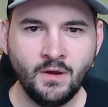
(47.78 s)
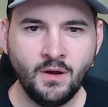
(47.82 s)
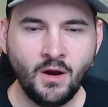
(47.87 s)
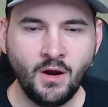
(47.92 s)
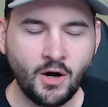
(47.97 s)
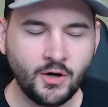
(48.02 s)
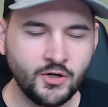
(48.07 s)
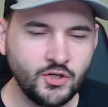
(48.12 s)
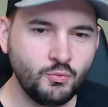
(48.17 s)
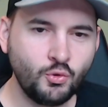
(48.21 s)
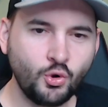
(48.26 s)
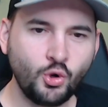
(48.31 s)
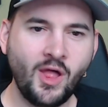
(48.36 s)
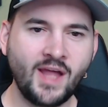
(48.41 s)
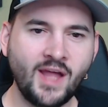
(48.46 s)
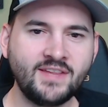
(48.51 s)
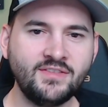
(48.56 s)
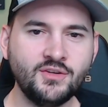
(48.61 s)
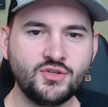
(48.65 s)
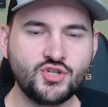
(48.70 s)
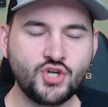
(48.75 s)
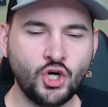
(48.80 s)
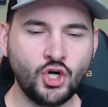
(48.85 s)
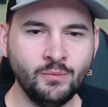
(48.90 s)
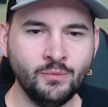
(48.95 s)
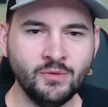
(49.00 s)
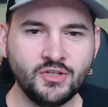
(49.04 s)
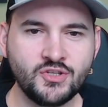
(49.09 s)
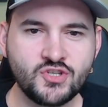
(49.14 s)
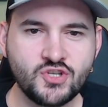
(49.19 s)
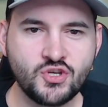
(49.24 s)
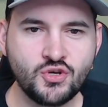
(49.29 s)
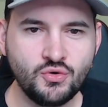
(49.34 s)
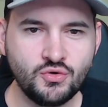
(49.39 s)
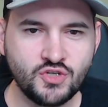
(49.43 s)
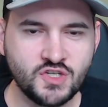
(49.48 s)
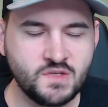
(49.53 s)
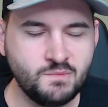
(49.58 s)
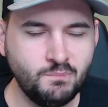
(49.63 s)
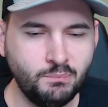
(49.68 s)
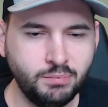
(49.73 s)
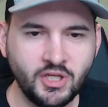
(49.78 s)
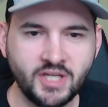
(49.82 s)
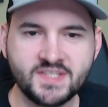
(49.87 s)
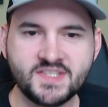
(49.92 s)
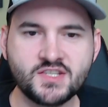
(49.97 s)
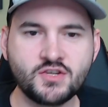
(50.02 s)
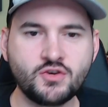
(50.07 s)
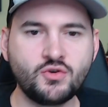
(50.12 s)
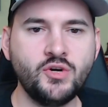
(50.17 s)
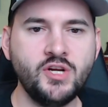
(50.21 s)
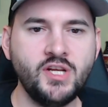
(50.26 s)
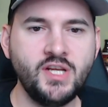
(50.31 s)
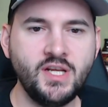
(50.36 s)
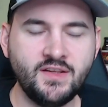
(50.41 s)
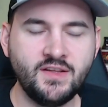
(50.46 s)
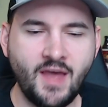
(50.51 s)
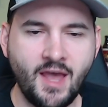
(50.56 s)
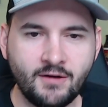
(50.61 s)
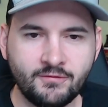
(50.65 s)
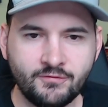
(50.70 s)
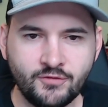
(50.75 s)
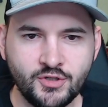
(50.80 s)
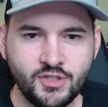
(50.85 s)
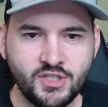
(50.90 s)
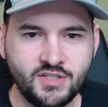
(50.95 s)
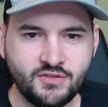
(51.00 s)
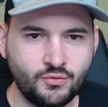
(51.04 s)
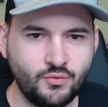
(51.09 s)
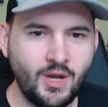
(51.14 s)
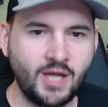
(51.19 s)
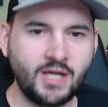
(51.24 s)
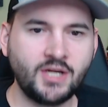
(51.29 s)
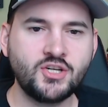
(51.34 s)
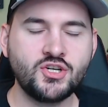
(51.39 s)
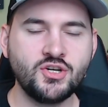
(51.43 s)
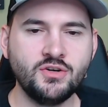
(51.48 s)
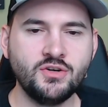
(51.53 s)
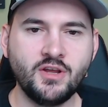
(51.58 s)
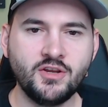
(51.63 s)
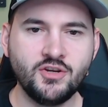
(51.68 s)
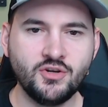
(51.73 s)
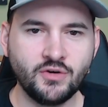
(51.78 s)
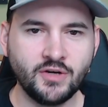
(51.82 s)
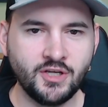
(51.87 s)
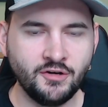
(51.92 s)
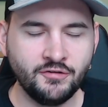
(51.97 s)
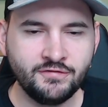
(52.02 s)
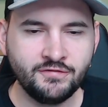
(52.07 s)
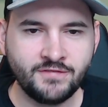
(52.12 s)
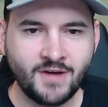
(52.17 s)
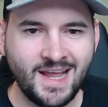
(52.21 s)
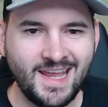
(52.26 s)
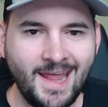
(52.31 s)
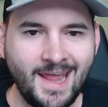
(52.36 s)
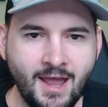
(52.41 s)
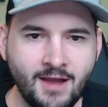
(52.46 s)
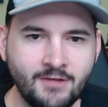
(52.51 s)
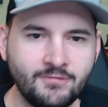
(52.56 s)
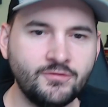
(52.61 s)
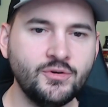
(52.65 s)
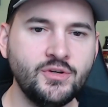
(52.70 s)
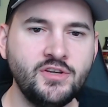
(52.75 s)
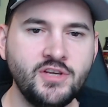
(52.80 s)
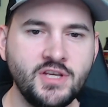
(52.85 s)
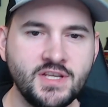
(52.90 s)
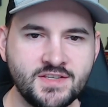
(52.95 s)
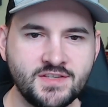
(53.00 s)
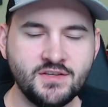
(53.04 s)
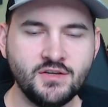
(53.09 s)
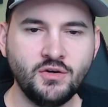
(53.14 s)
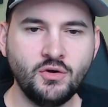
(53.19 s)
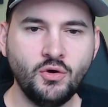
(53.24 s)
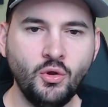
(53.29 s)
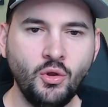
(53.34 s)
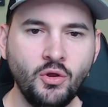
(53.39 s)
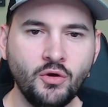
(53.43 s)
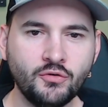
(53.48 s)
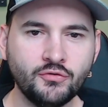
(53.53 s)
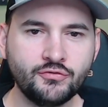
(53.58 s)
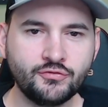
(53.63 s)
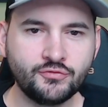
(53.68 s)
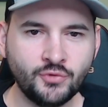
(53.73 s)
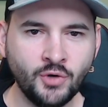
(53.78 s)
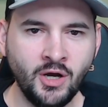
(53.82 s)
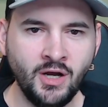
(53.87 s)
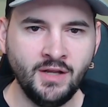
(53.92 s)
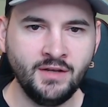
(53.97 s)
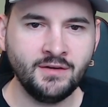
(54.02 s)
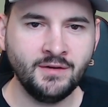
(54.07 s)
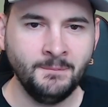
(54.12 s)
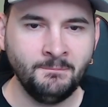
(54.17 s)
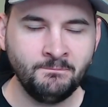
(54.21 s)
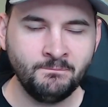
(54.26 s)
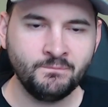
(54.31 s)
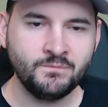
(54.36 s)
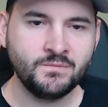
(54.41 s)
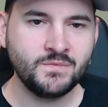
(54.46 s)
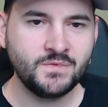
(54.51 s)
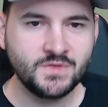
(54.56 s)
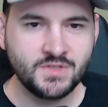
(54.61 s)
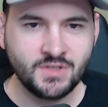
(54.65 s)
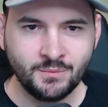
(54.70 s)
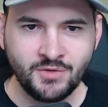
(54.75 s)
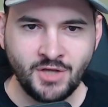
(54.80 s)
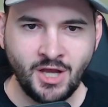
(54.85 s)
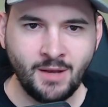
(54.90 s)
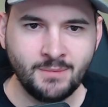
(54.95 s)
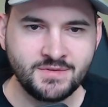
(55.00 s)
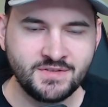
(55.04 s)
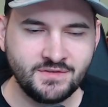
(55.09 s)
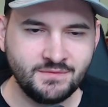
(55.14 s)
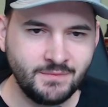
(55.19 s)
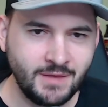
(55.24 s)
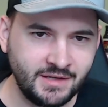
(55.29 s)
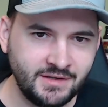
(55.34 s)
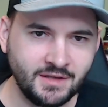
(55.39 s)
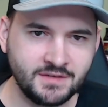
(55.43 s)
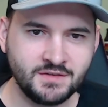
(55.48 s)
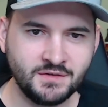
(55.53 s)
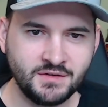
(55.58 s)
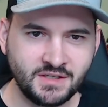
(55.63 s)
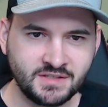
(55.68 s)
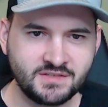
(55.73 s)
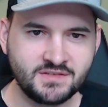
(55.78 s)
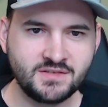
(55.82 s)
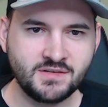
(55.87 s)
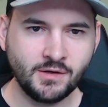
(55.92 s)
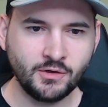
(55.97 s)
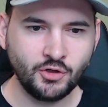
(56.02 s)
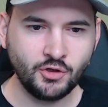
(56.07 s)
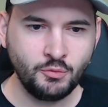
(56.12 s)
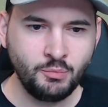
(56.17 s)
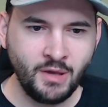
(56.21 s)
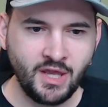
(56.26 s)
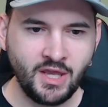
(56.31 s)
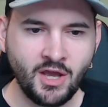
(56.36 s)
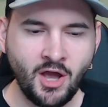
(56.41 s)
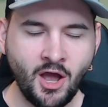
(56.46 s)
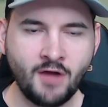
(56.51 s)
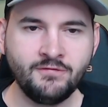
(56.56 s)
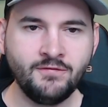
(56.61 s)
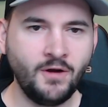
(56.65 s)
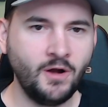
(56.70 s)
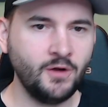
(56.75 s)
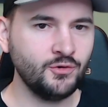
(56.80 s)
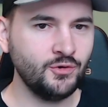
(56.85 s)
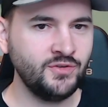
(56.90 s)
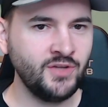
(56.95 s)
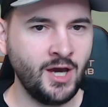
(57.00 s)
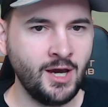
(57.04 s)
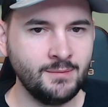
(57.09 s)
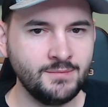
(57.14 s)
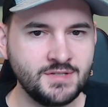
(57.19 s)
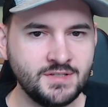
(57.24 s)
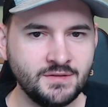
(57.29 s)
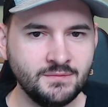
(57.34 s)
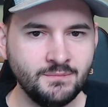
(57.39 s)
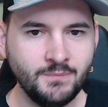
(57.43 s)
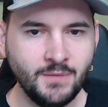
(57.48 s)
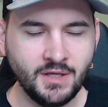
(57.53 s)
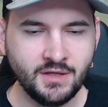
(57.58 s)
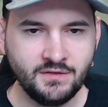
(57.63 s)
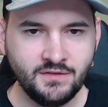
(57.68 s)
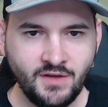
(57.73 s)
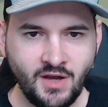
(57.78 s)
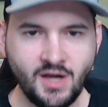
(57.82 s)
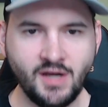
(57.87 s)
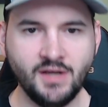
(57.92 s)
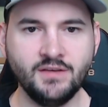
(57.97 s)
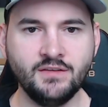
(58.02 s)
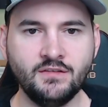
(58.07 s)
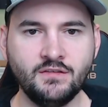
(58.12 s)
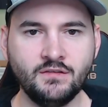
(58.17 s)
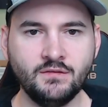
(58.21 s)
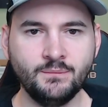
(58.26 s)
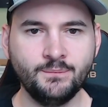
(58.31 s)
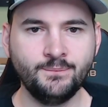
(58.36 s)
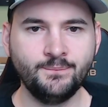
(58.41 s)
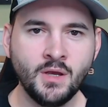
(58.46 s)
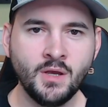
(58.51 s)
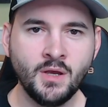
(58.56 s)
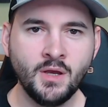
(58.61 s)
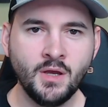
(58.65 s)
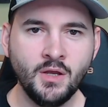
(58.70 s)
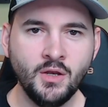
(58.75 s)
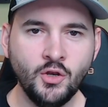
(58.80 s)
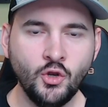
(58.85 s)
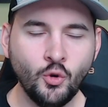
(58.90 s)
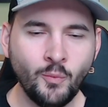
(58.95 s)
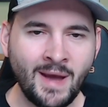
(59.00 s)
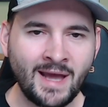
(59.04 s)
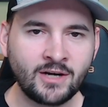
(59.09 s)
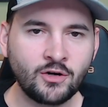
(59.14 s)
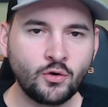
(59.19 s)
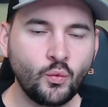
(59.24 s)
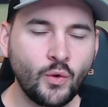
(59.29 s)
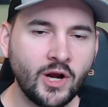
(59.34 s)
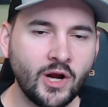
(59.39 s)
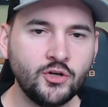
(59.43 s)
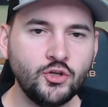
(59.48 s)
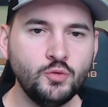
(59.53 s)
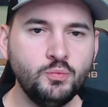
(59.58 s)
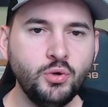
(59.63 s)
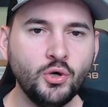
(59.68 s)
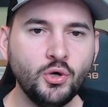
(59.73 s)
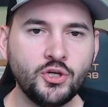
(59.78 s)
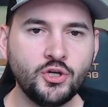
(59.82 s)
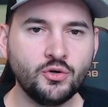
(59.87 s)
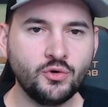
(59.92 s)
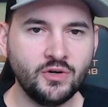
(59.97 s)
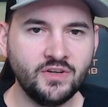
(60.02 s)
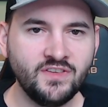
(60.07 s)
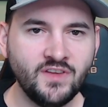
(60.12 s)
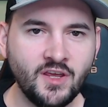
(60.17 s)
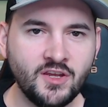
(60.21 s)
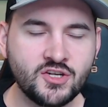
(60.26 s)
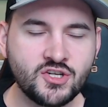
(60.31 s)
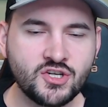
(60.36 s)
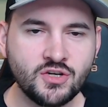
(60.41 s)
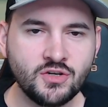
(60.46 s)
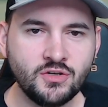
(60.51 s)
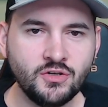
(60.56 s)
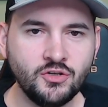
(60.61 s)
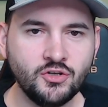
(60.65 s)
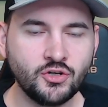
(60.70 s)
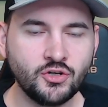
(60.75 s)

are you more like the Germans who just blitzkrieged every direction and you're going to fight every single front? sometimes that doesn't necessarily pay off, other times it does. No matter where you put your attention, you're